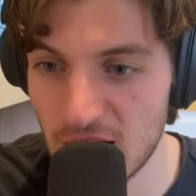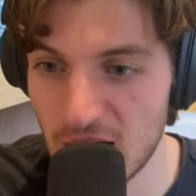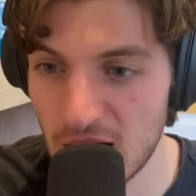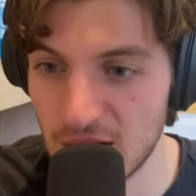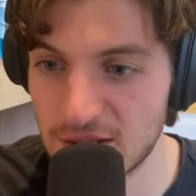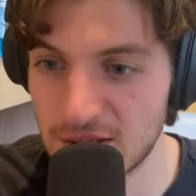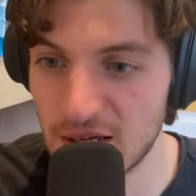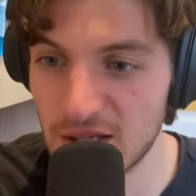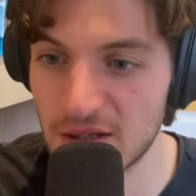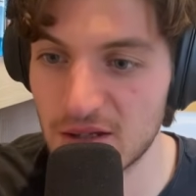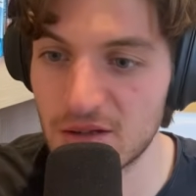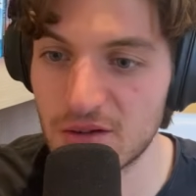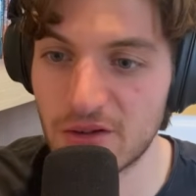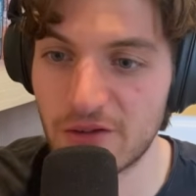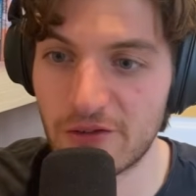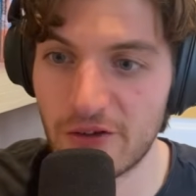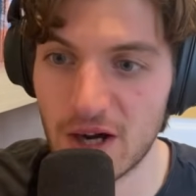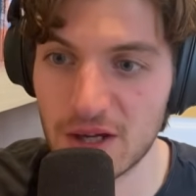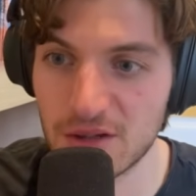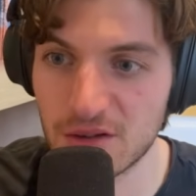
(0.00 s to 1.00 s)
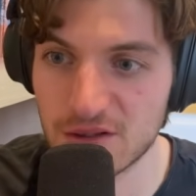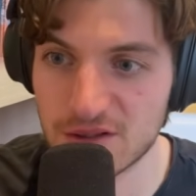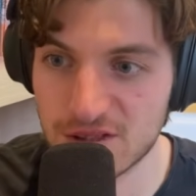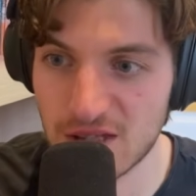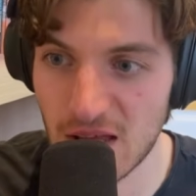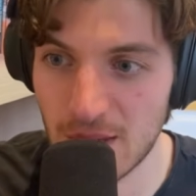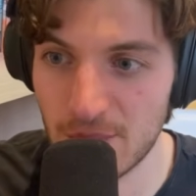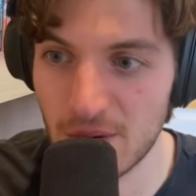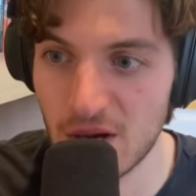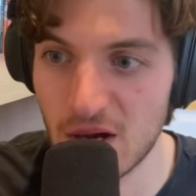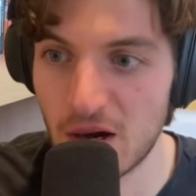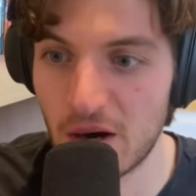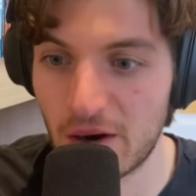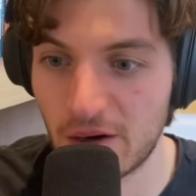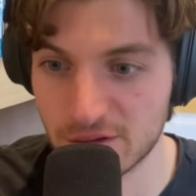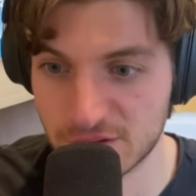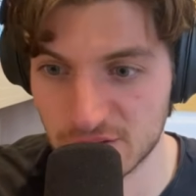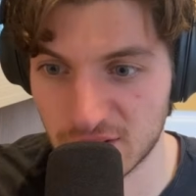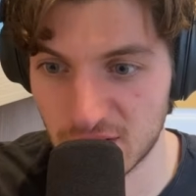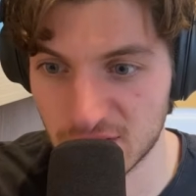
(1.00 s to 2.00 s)
And then the final step
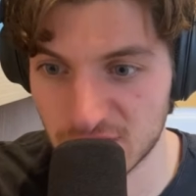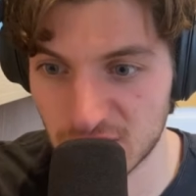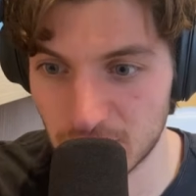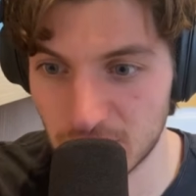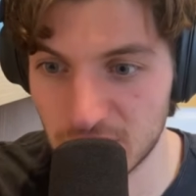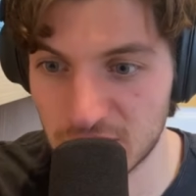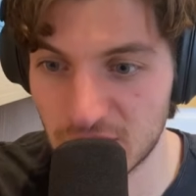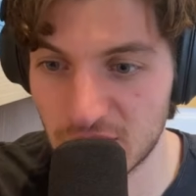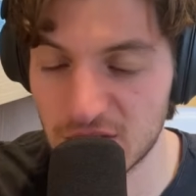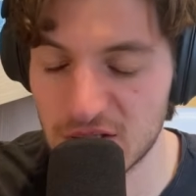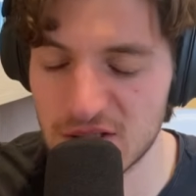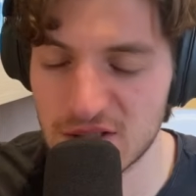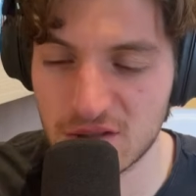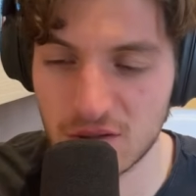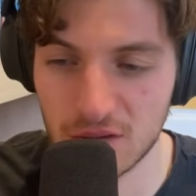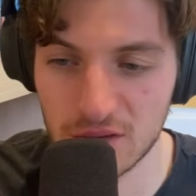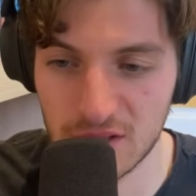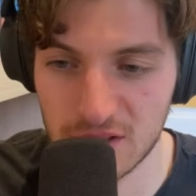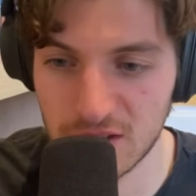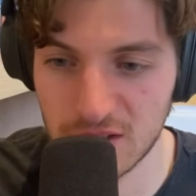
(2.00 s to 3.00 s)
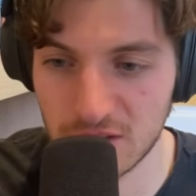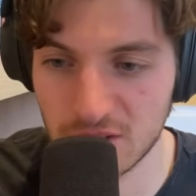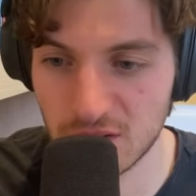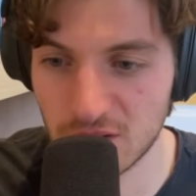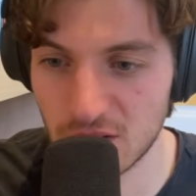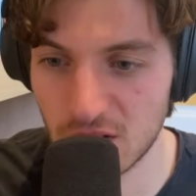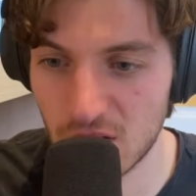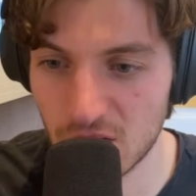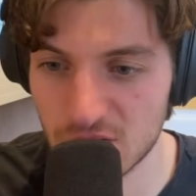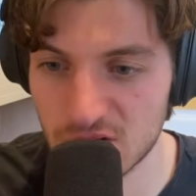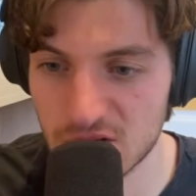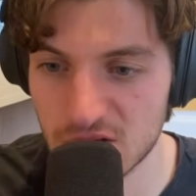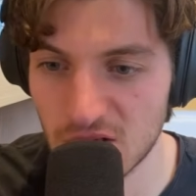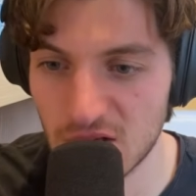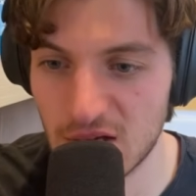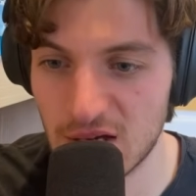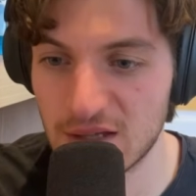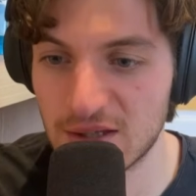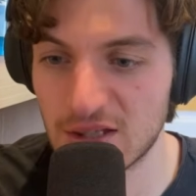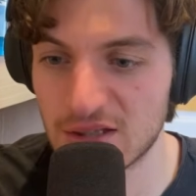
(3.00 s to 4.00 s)
of the Zettelkasten method is connecting the nodes,
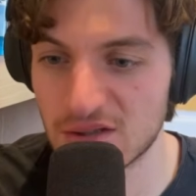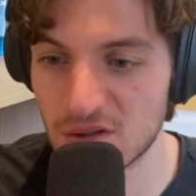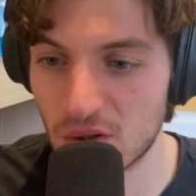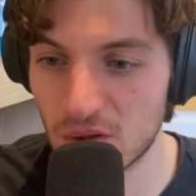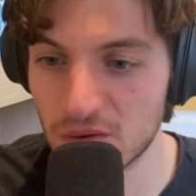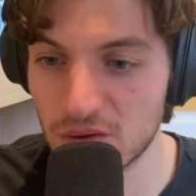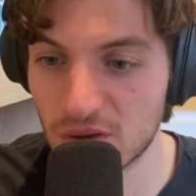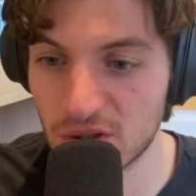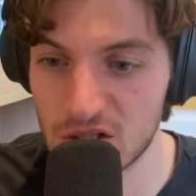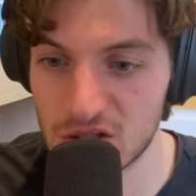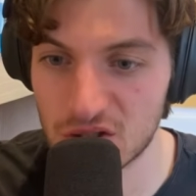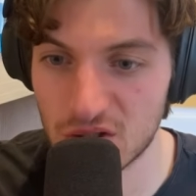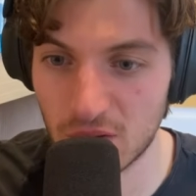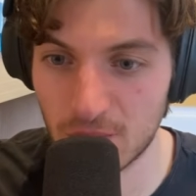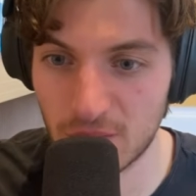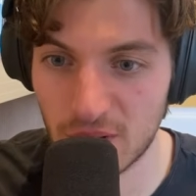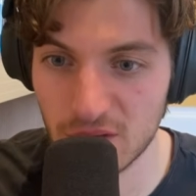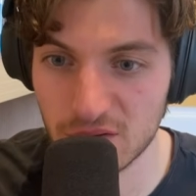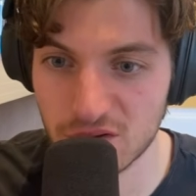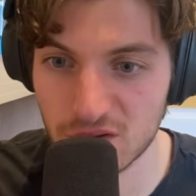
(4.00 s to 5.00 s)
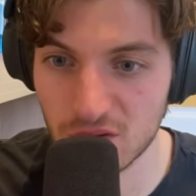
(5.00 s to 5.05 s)
and that's all knowledge compounds.